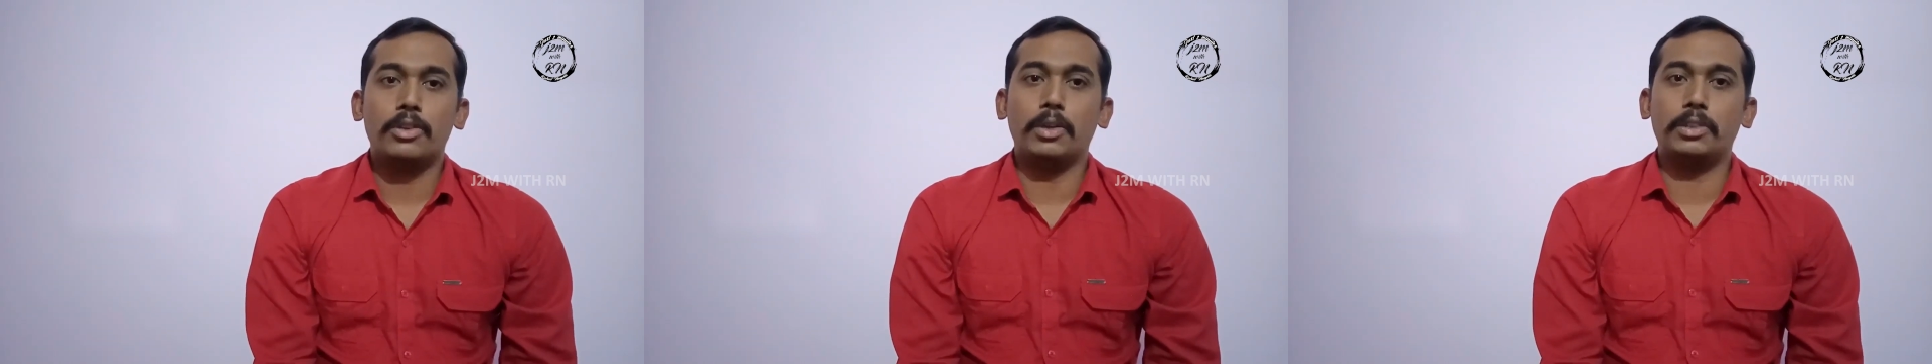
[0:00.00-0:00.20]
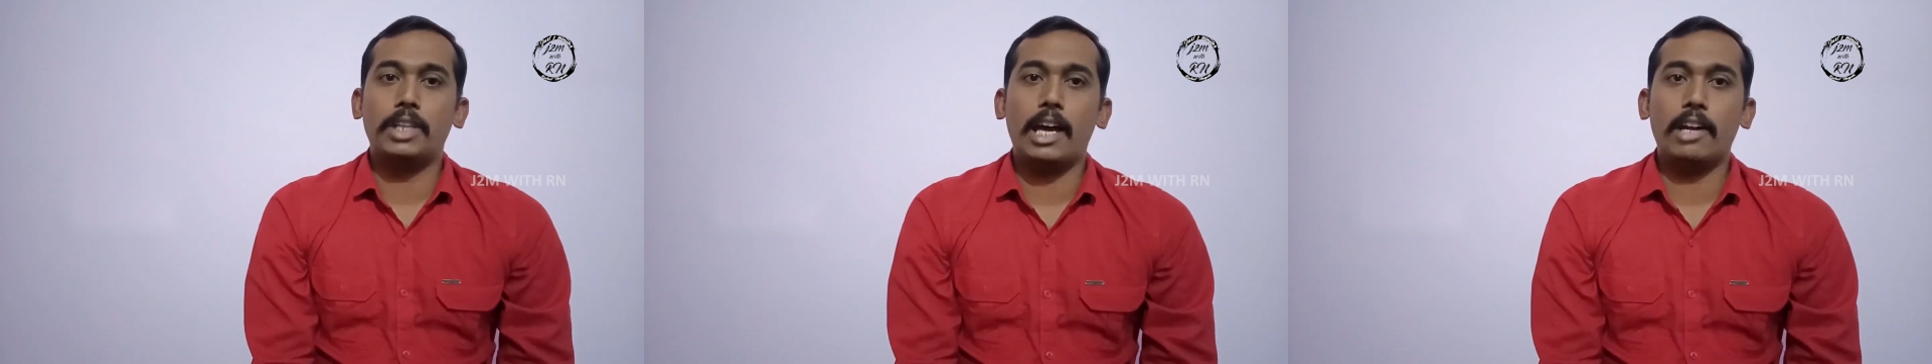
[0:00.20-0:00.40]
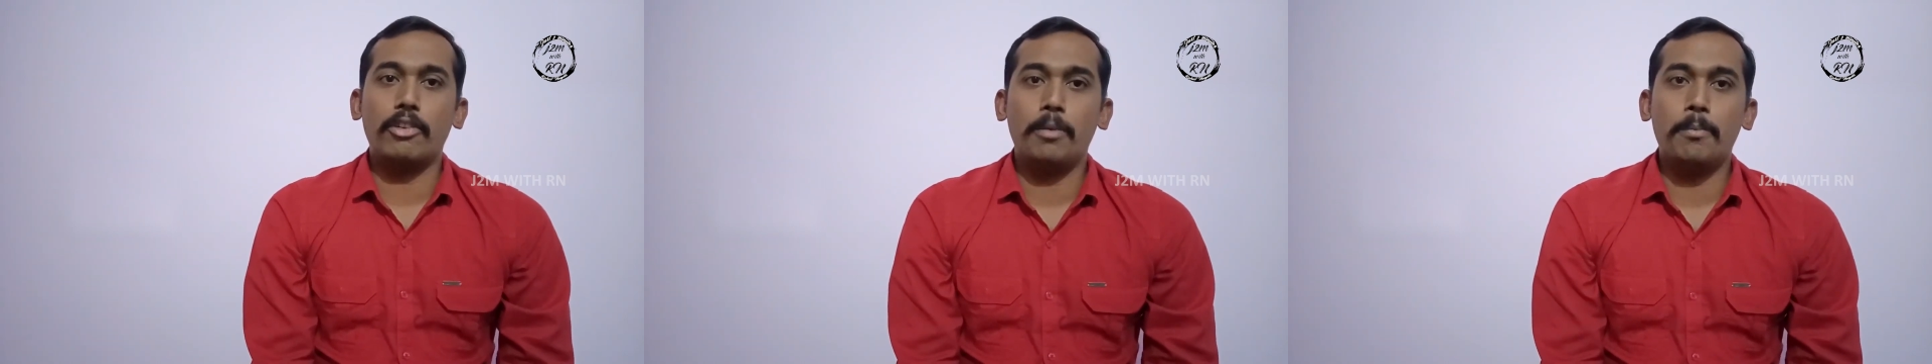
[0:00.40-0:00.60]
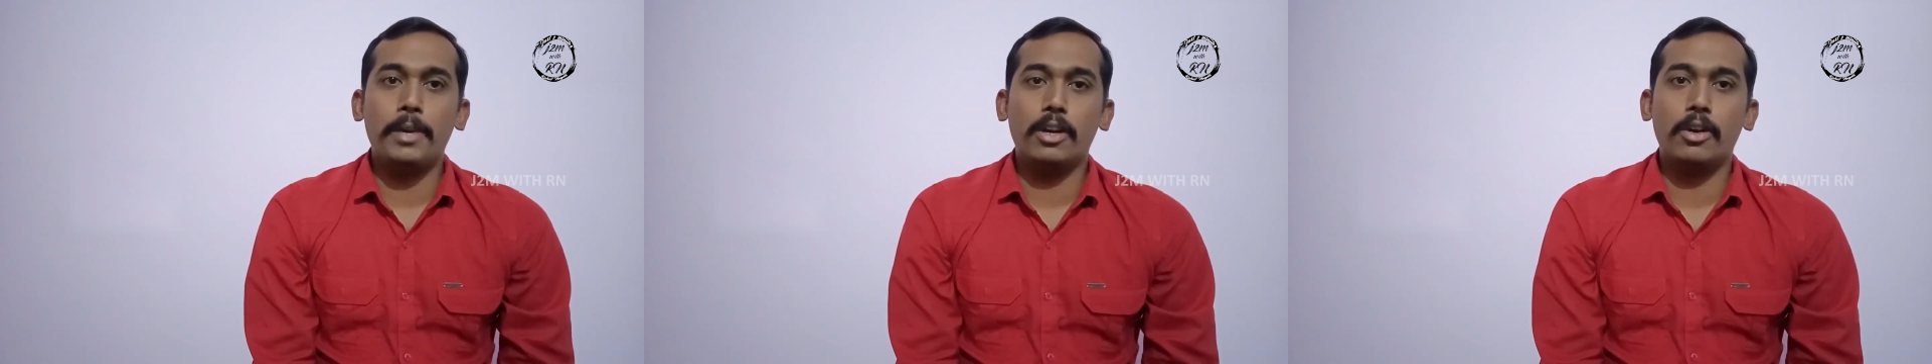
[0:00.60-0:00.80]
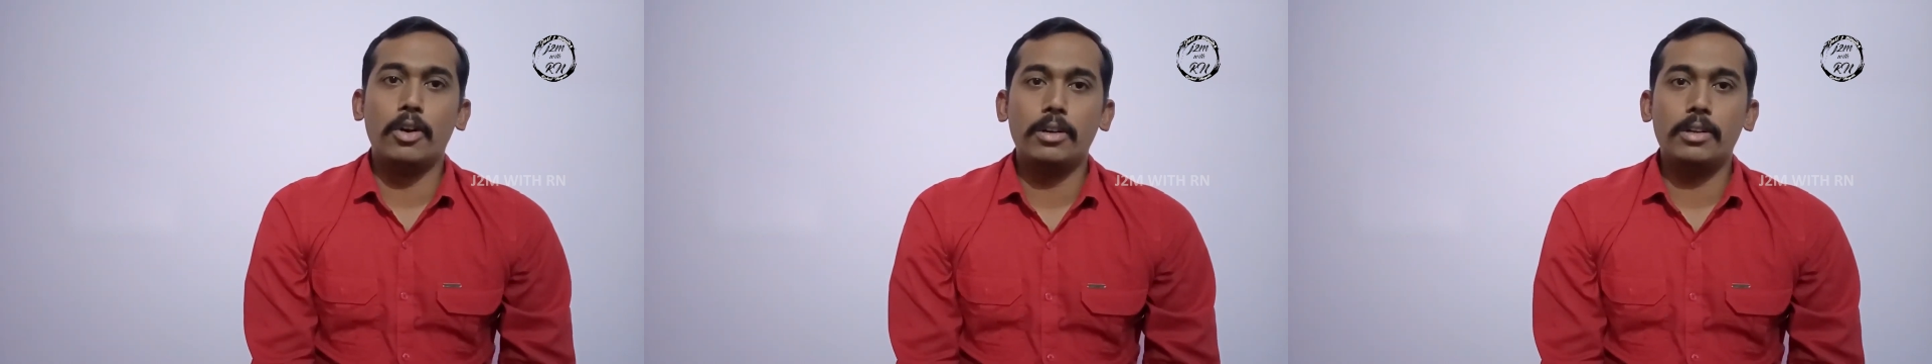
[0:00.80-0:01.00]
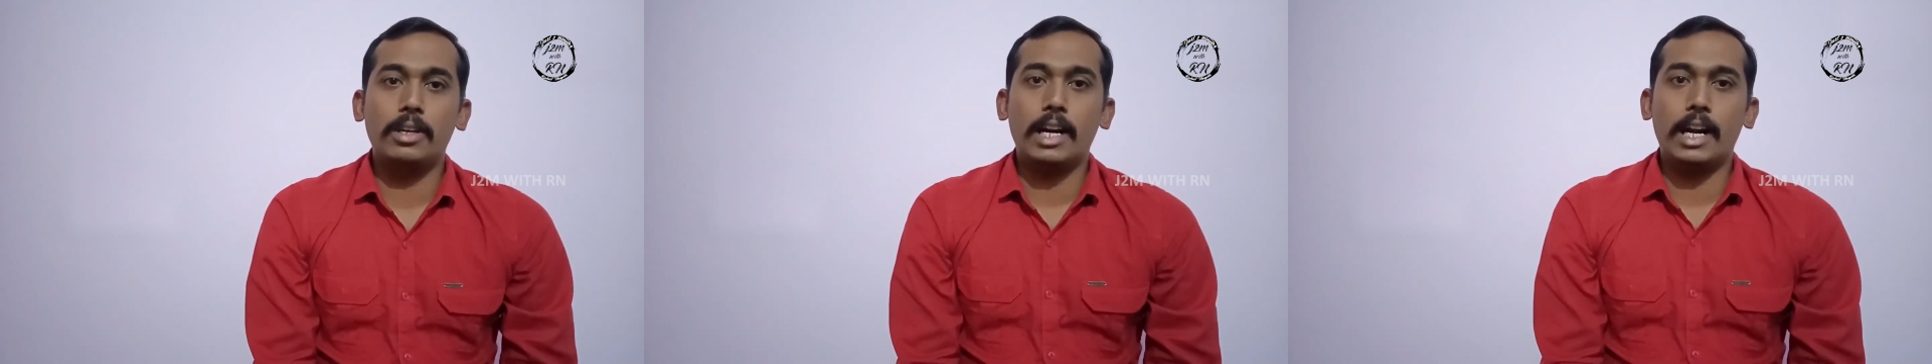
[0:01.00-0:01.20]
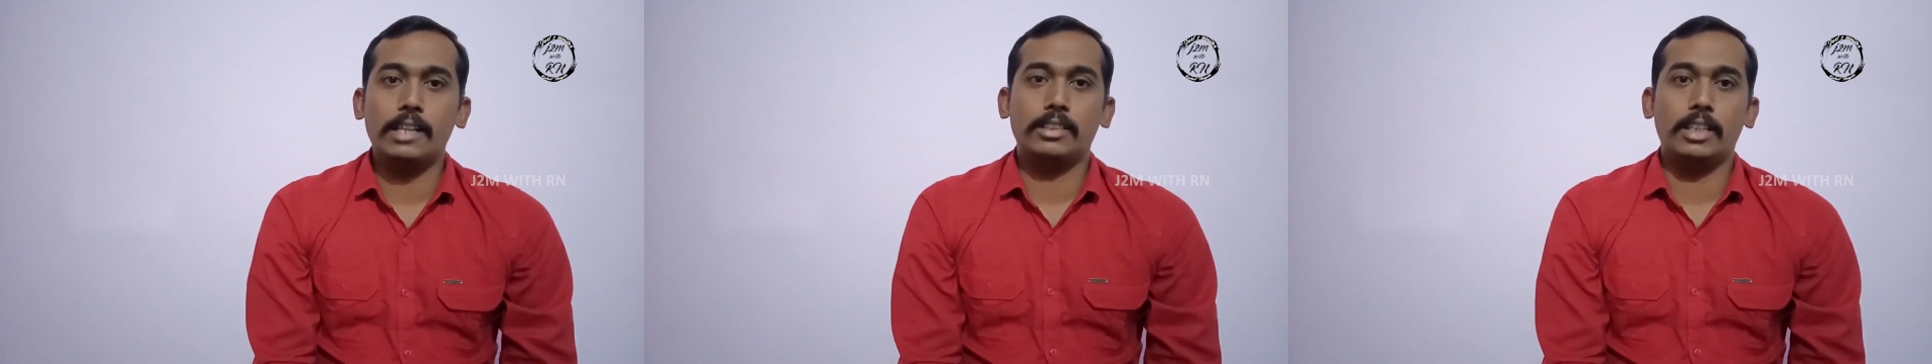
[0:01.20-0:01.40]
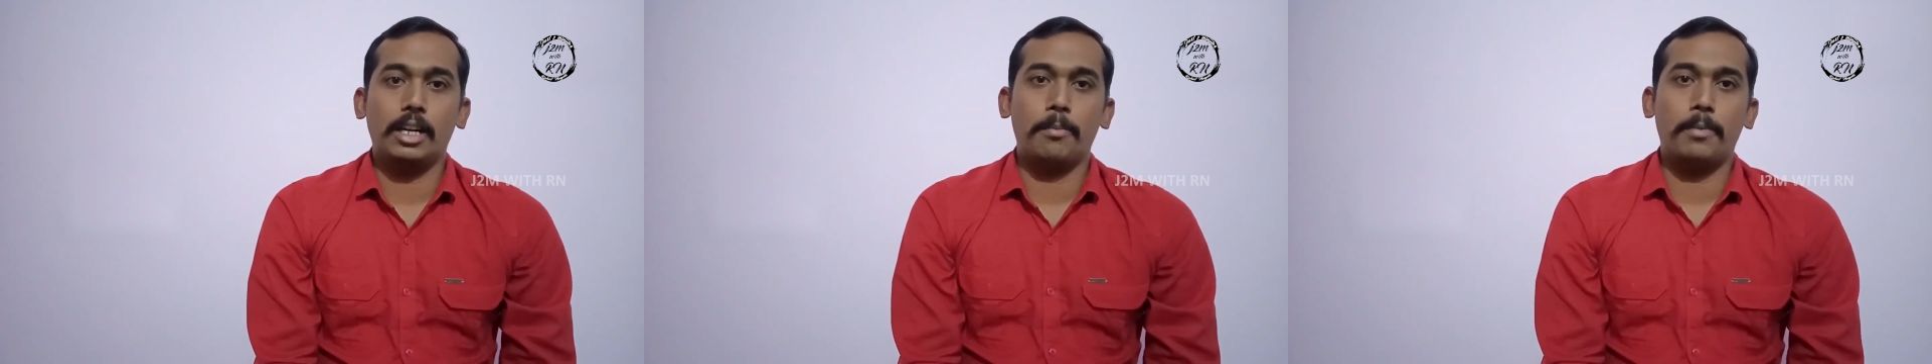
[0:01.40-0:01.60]
So there will be good
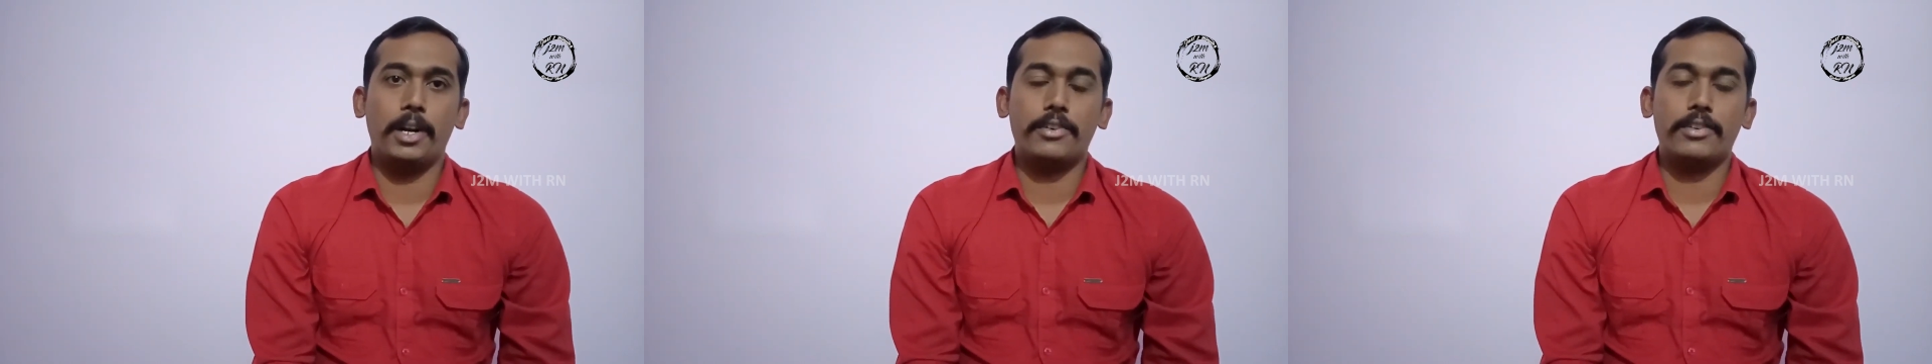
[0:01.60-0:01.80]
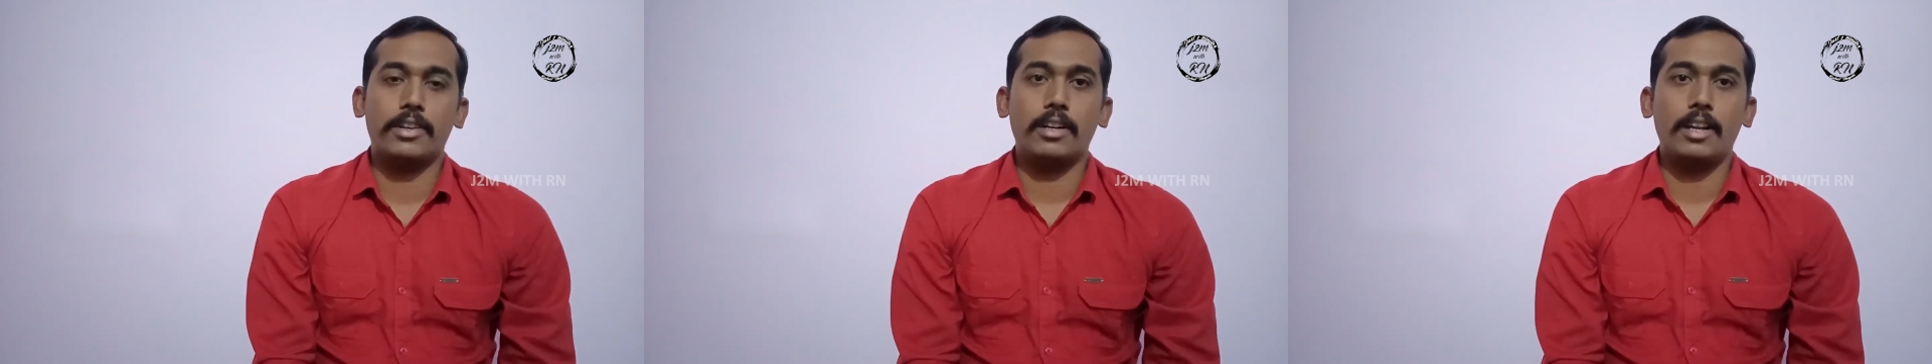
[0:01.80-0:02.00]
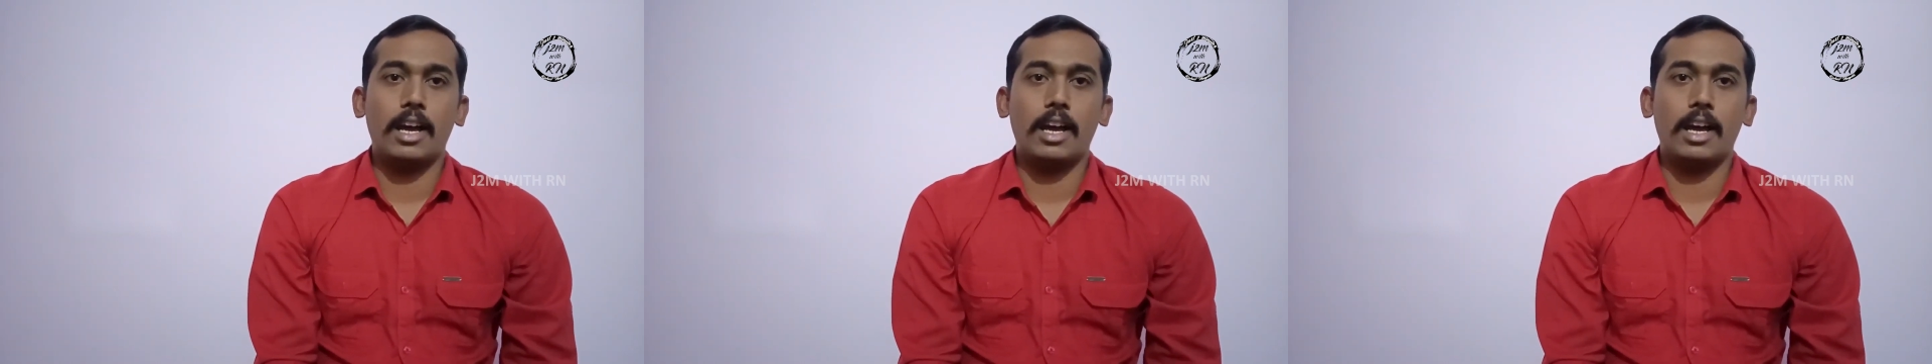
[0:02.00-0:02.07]
grand celebration